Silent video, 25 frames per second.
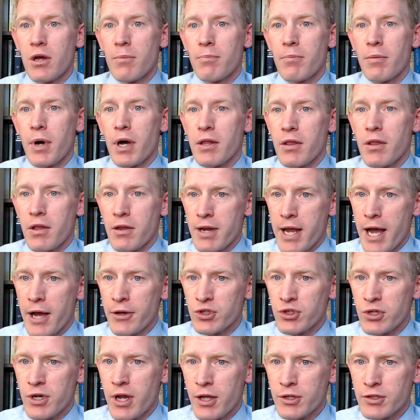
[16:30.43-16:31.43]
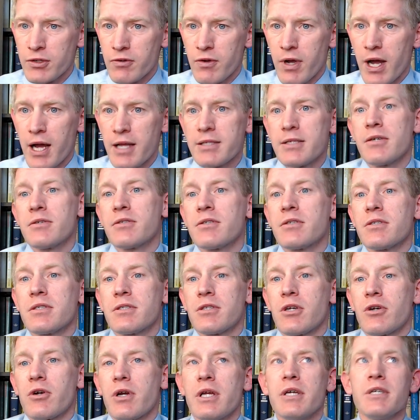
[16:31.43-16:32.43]
But the natural knowledge of God tells us
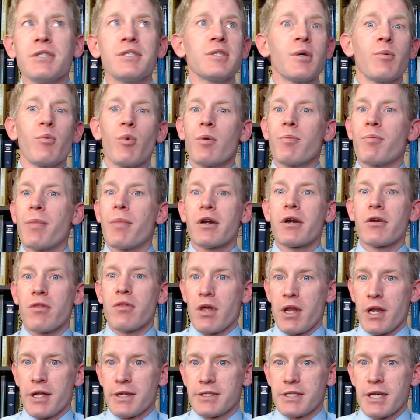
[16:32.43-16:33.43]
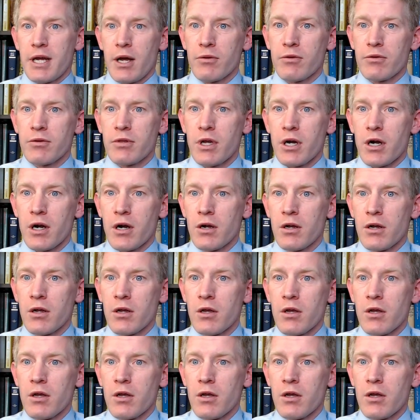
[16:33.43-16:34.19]
there is someone bigger than us out there.